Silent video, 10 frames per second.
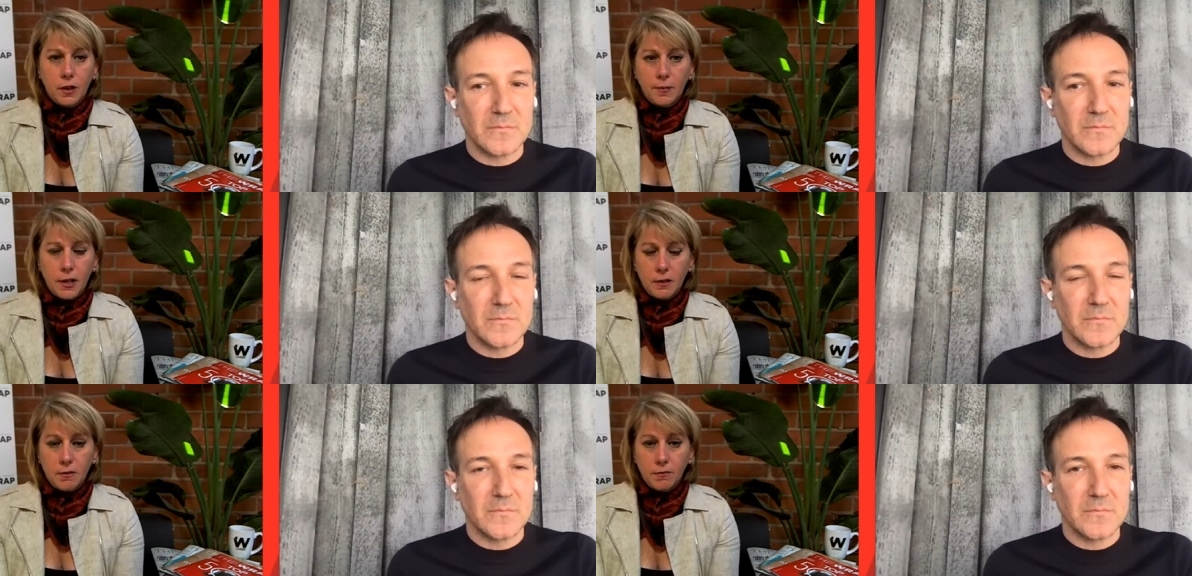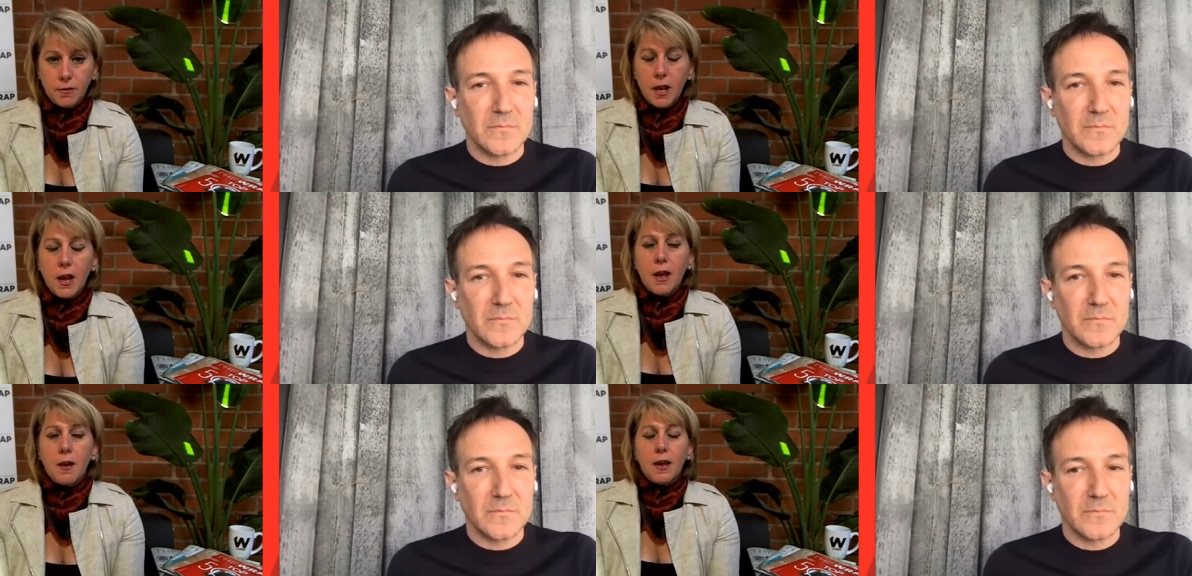Speaker 1: I mean,
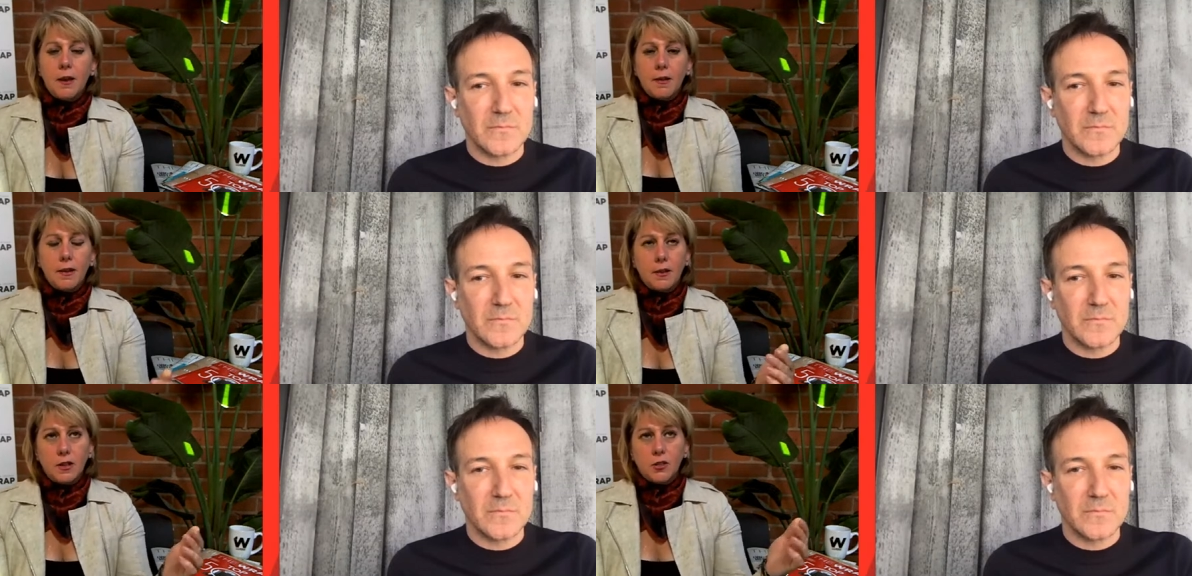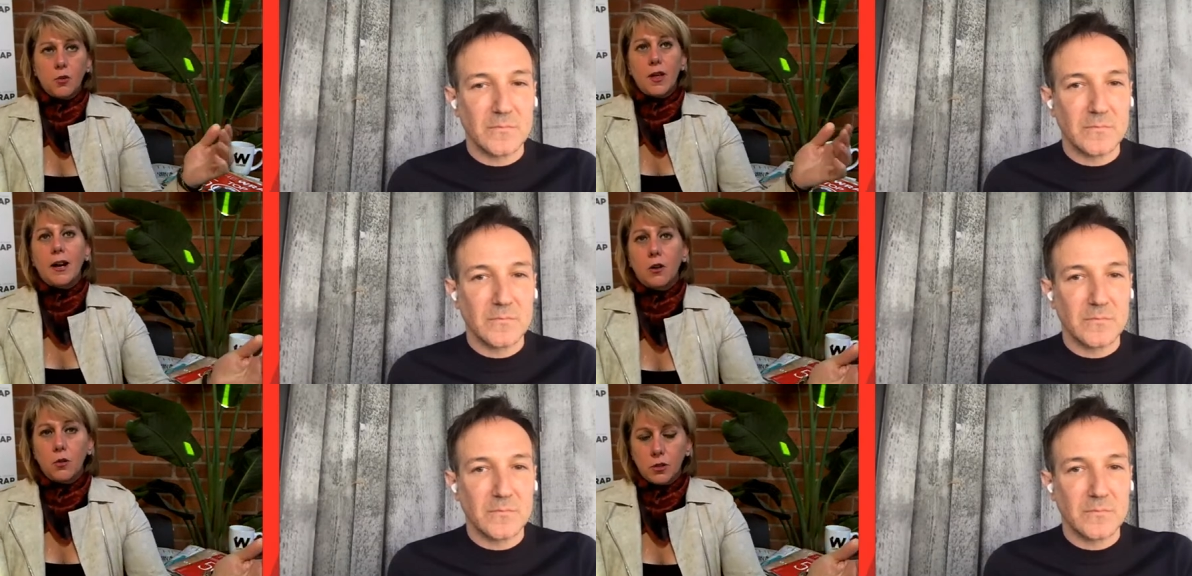so
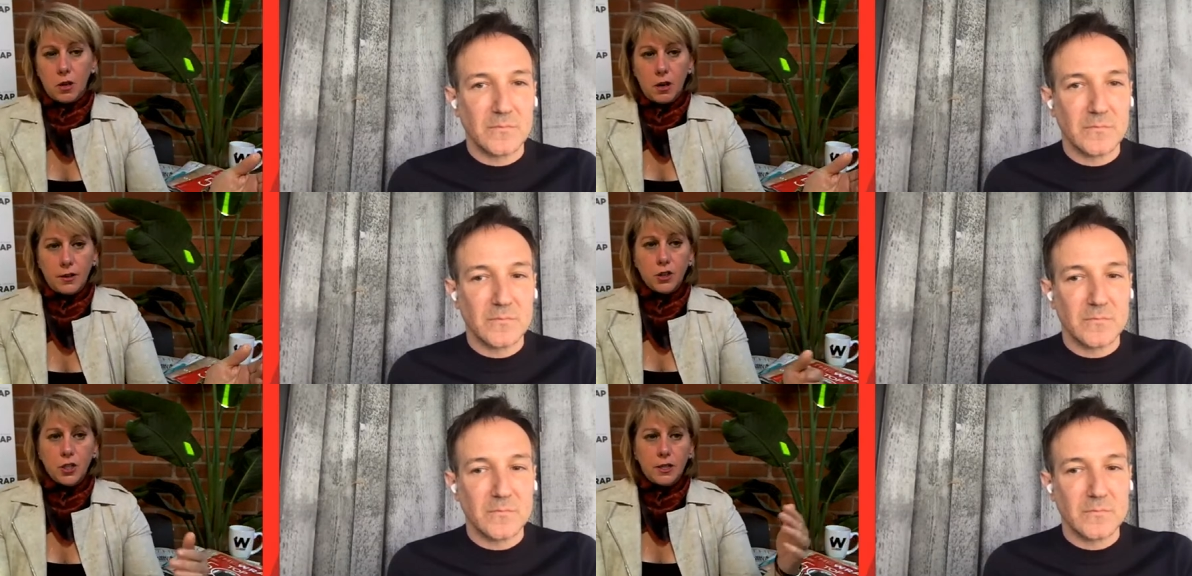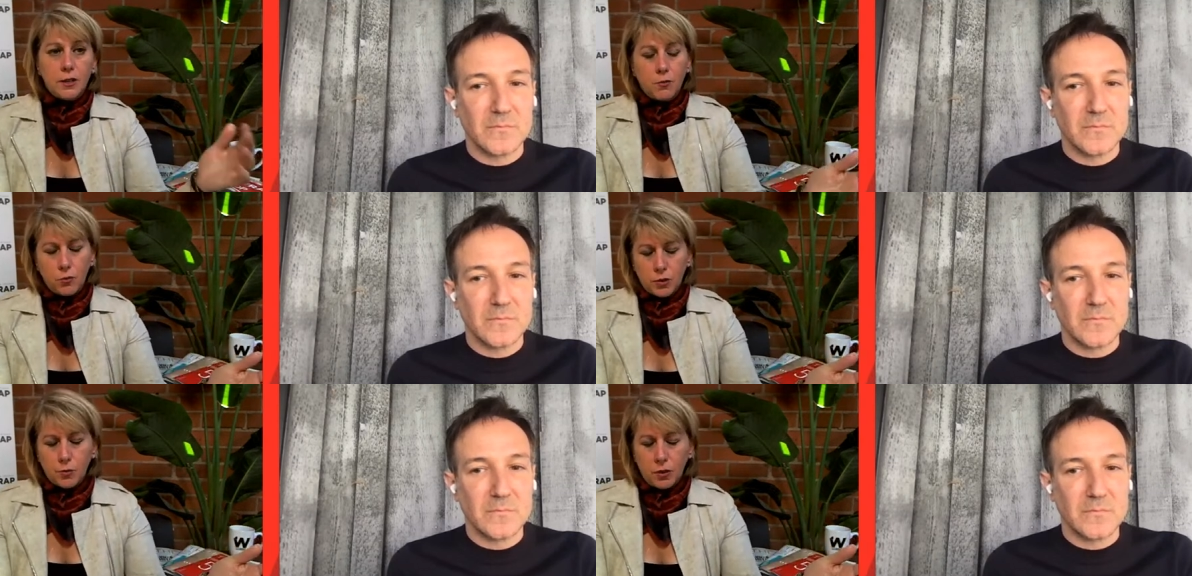that goes on, and she
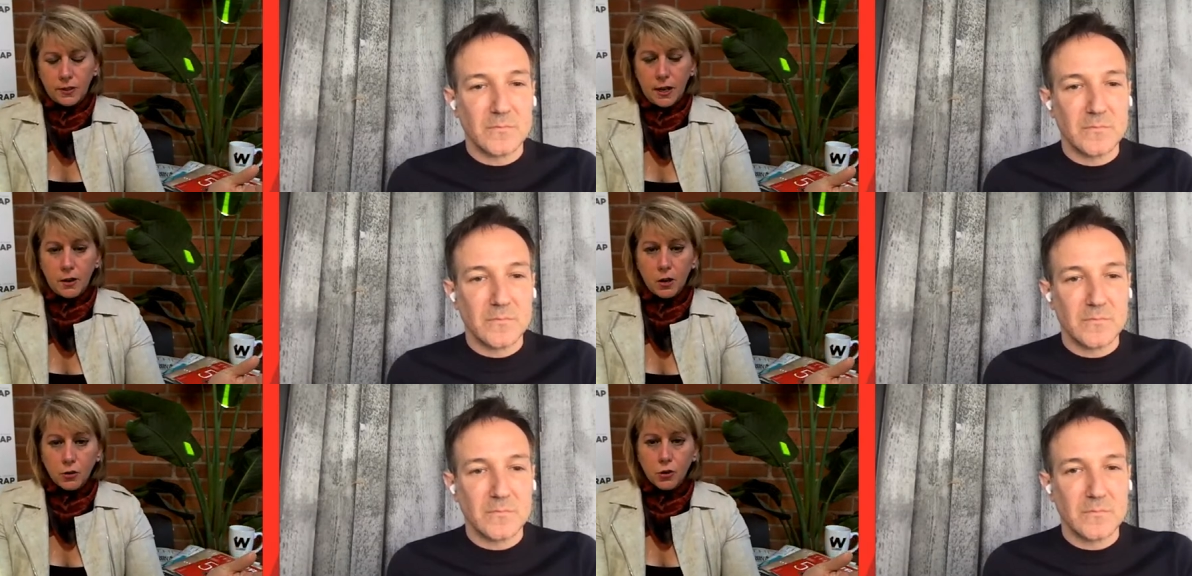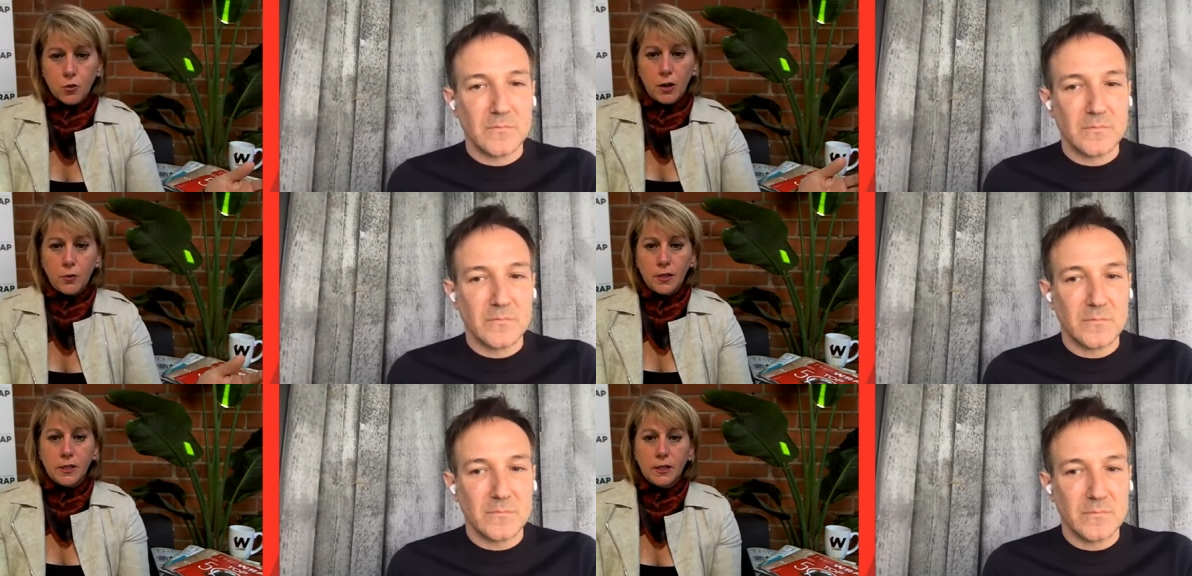was briefly on hunger
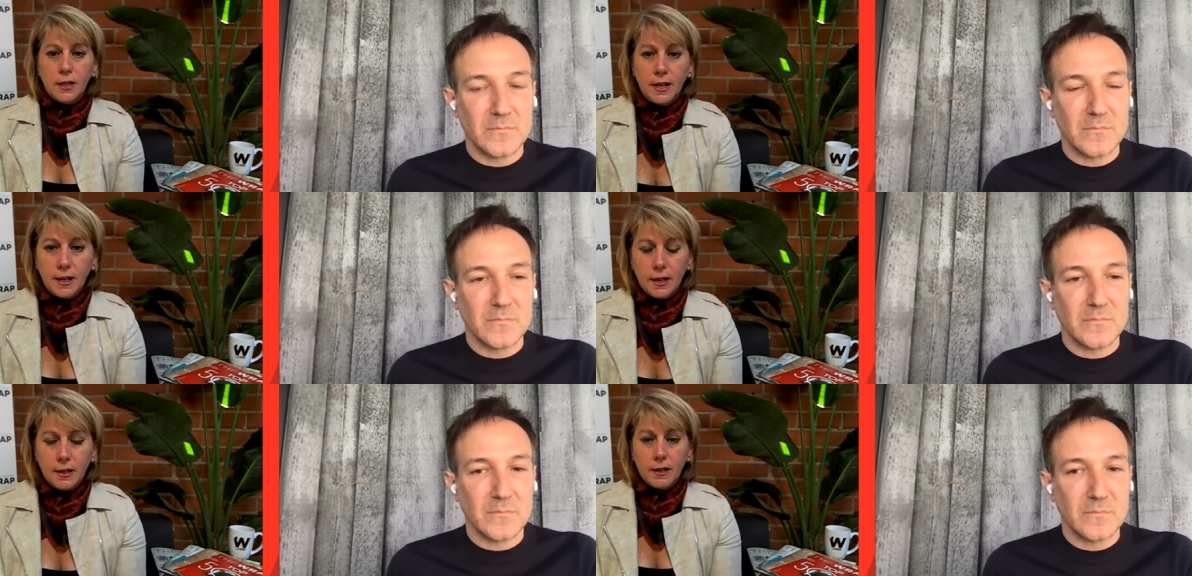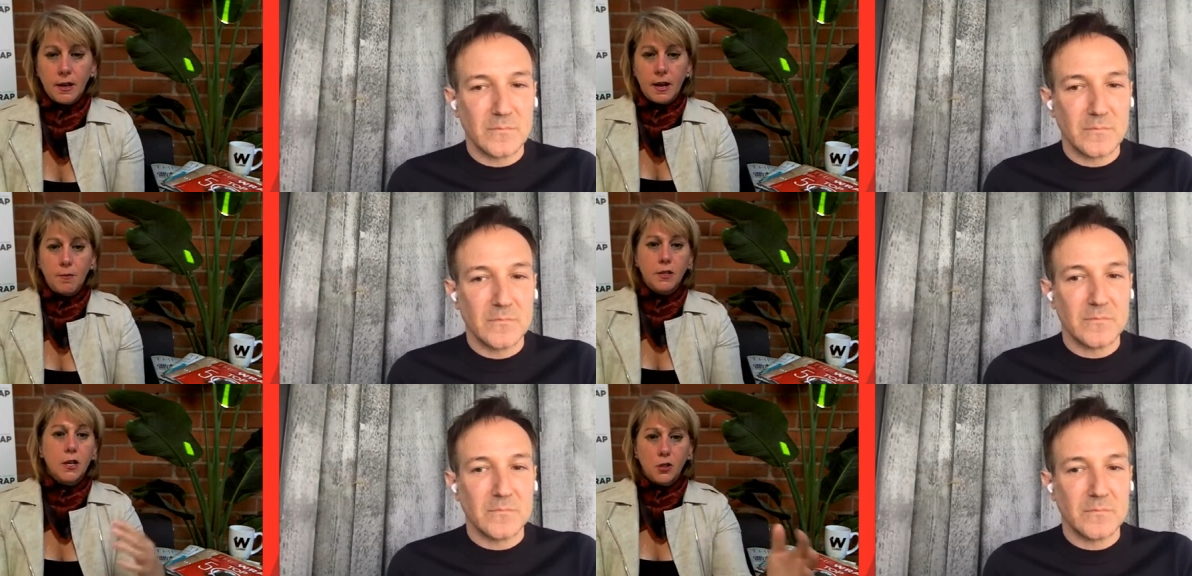strike recently, and
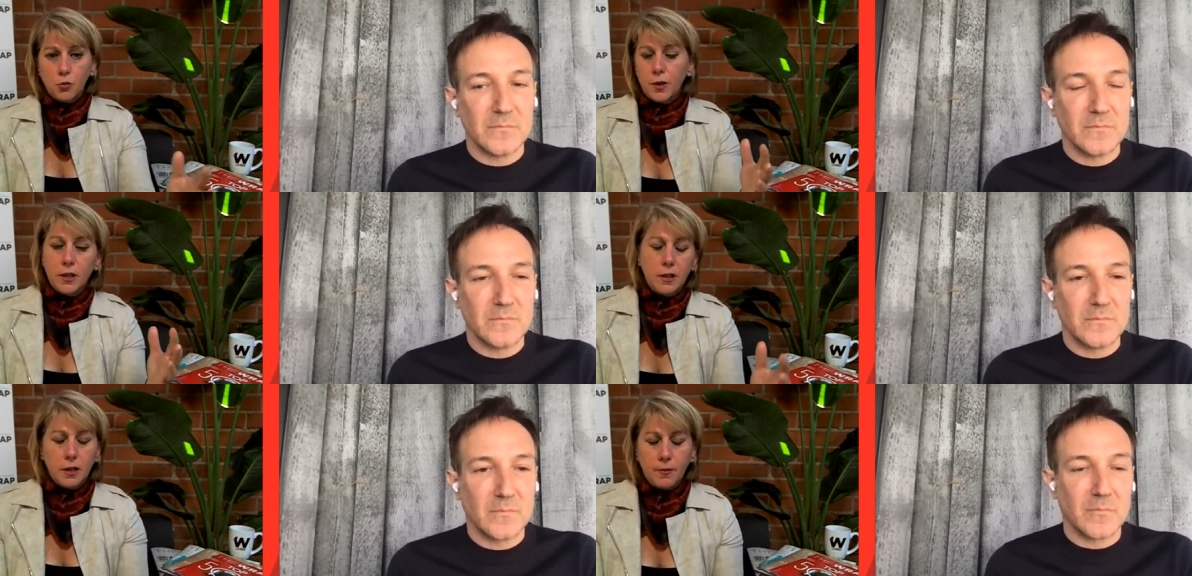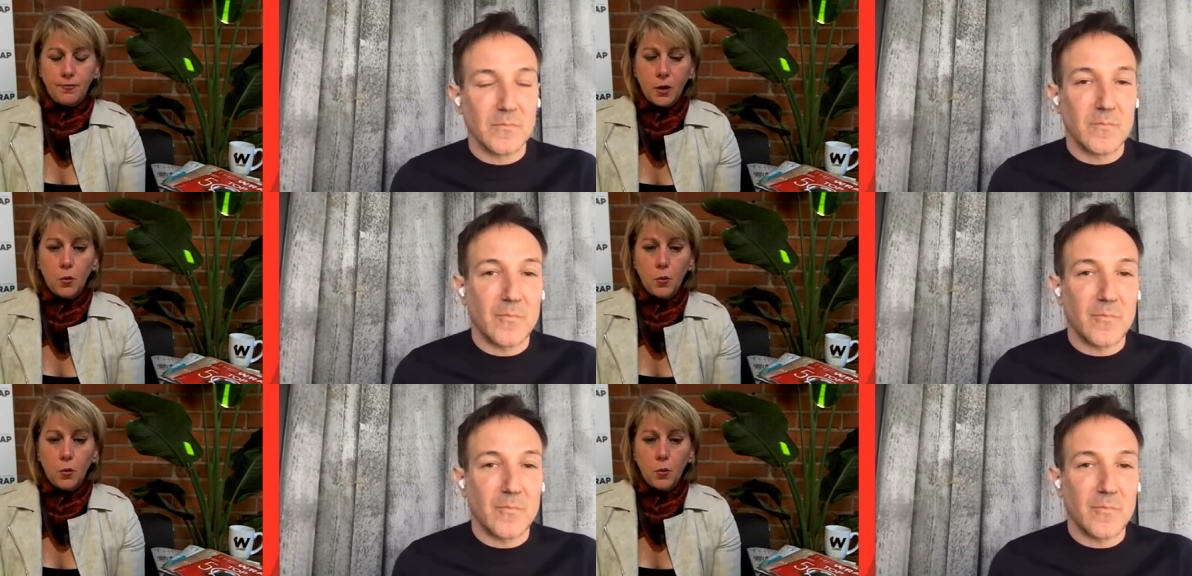I'm in touch with um,